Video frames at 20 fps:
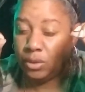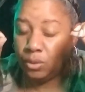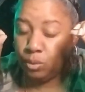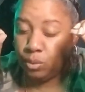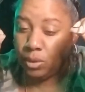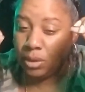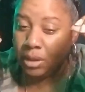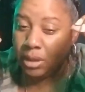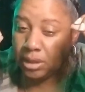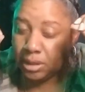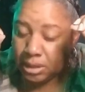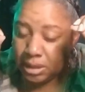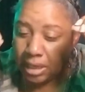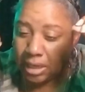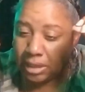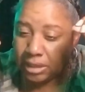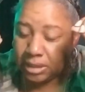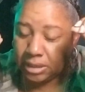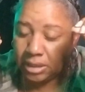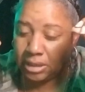to really
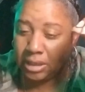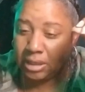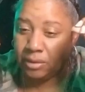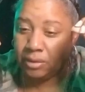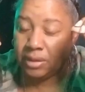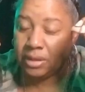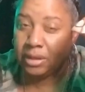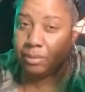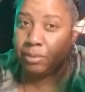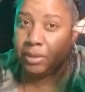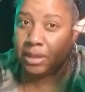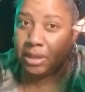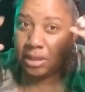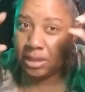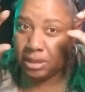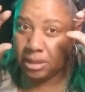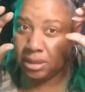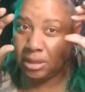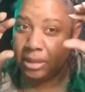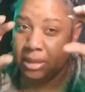take serious,
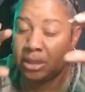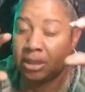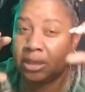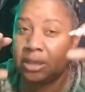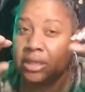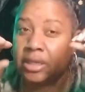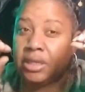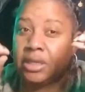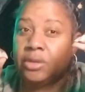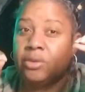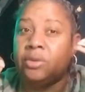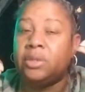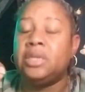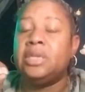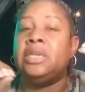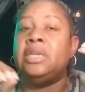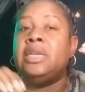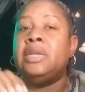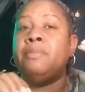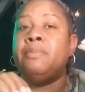because this is
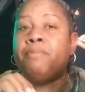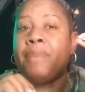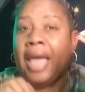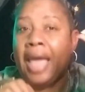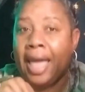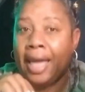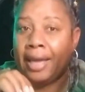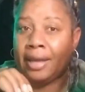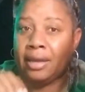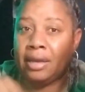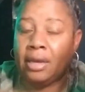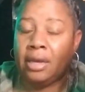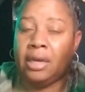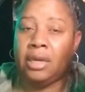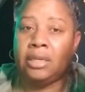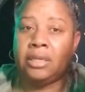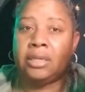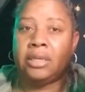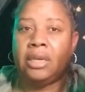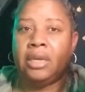going to impact
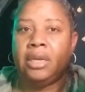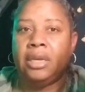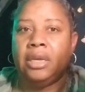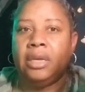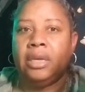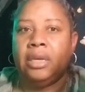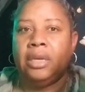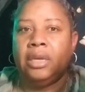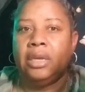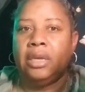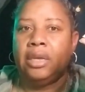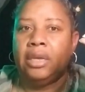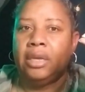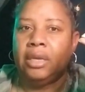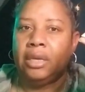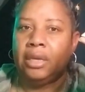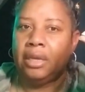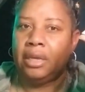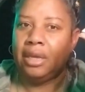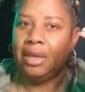us
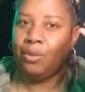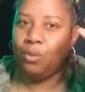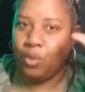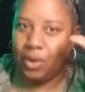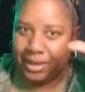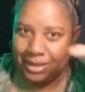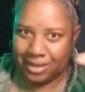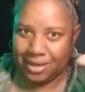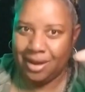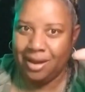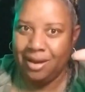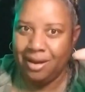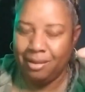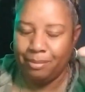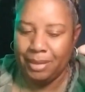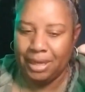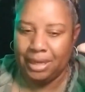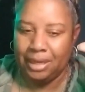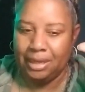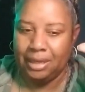in what's
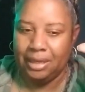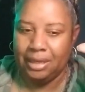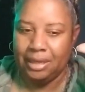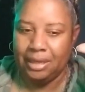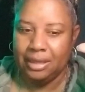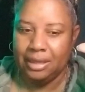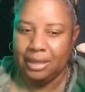coming.